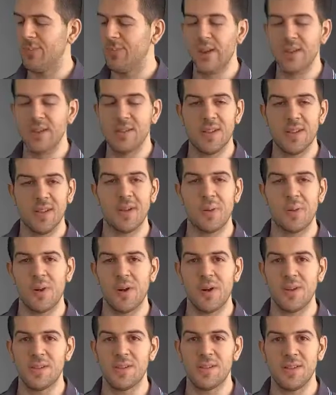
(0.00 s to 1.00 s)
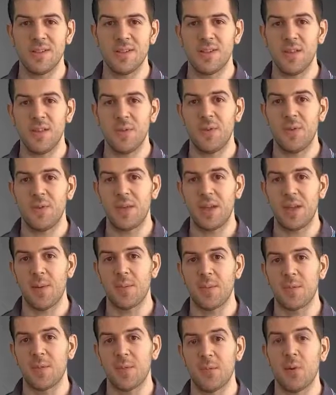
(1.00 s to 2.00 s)
basically it combines 6 different
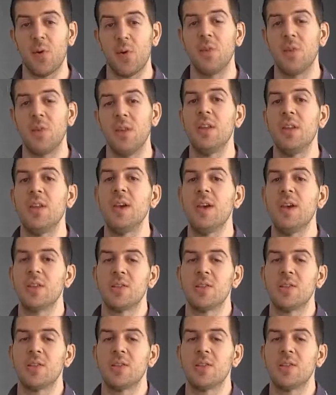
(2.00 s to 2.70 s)
types of protein,